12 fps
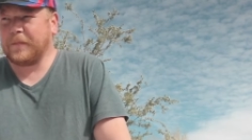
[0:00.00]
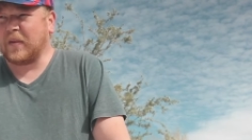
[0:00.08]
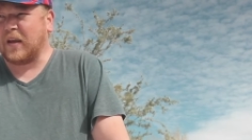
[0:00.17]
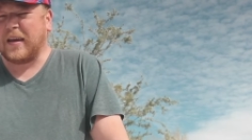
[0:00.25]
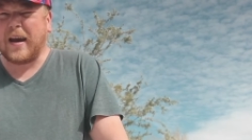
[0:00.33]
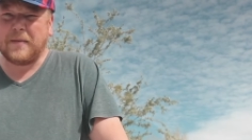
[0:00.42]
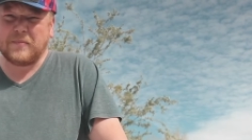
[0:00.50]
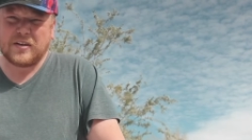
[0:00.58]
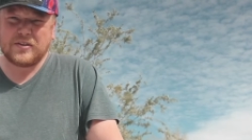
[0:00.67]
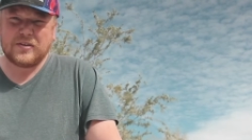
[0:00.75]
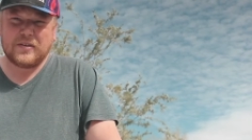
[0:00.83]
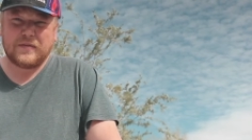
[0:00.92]
yeah, I'm not
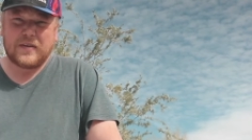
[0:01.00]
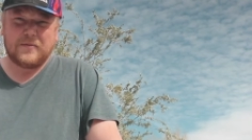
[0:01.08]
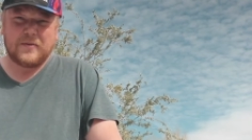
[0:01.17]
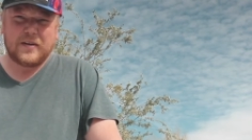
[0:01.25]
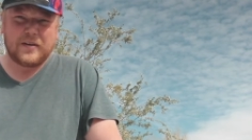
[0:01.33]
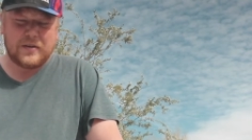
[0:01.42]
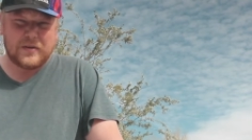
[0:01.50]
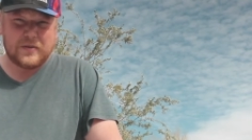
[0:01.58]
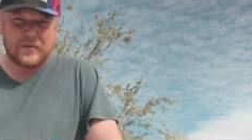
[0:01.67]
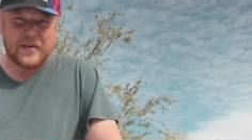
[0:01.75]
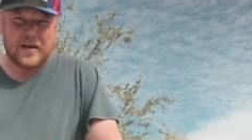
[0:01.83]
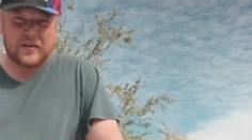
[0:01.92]
sure if I want to
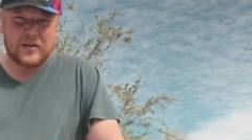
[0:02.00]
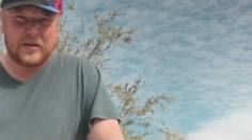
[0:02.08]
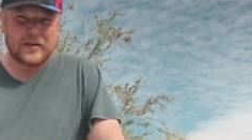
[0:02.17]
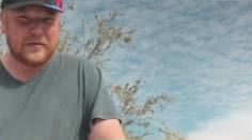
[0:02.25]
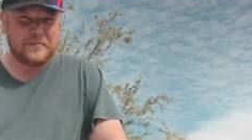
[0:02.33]
go that long.